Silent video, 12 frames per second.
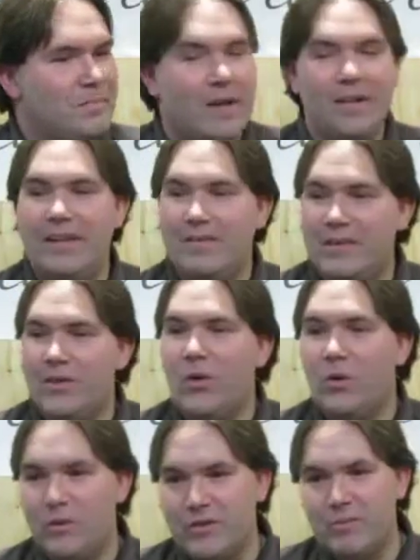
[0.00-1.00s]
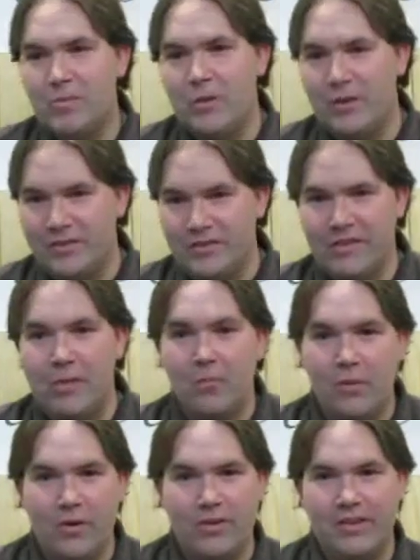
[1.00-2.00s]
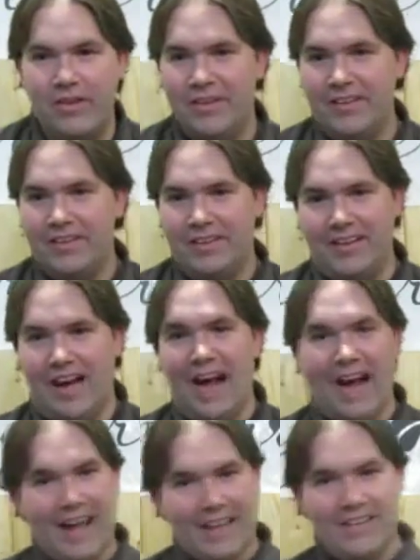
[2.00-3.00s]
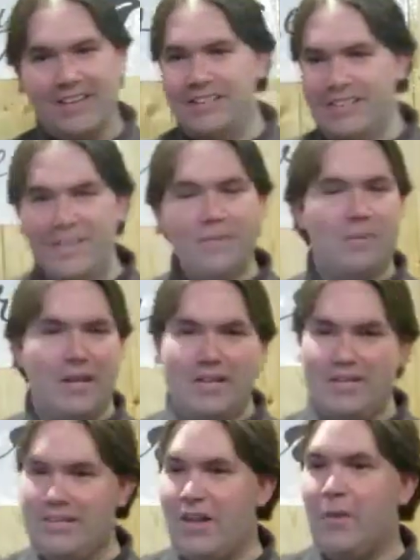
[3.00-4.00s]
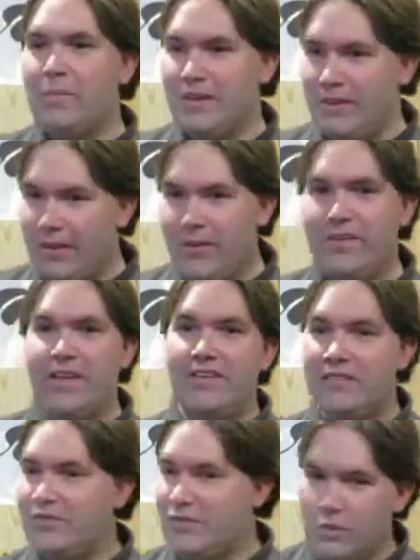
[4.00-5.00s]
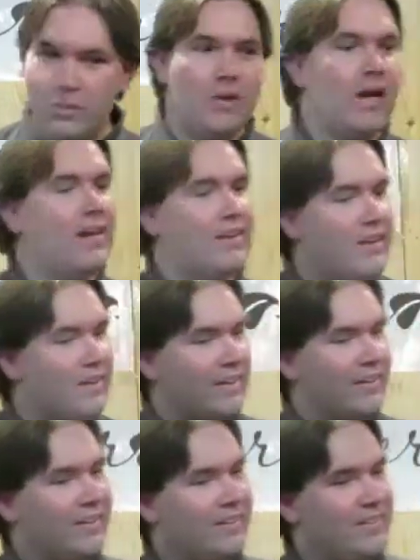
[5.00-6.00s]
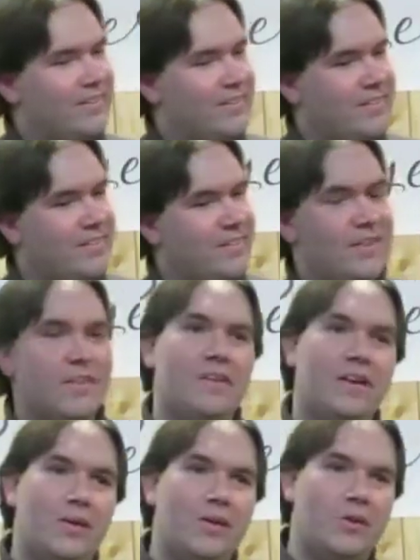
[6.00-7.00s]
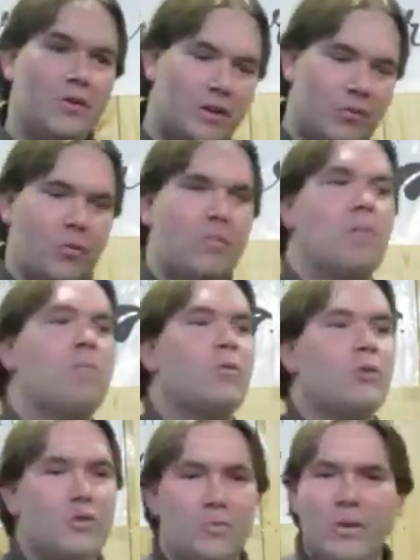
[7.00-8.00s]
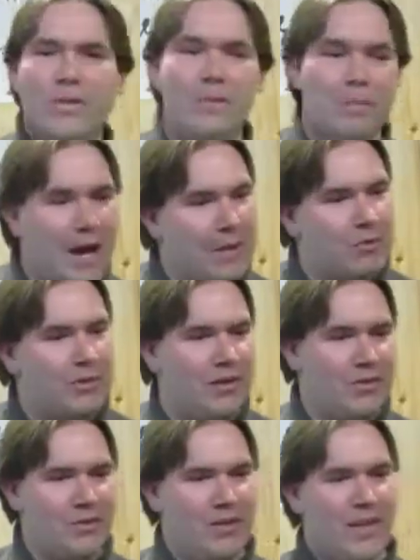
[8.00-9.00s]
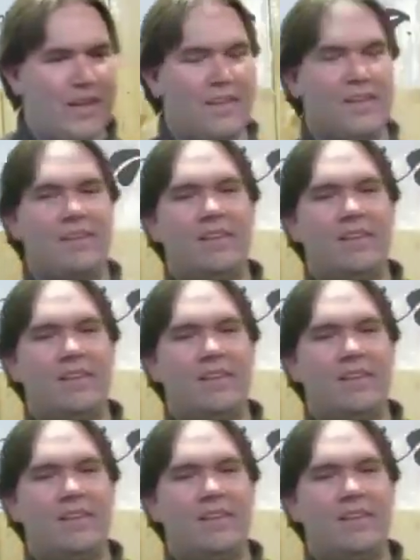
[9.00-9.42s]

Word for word: by leaving the Holy Spirit. Someone, God is in me to tell me, Larry, that's a stupid idea. Larry, you need to remember what you read in the Bible the other day.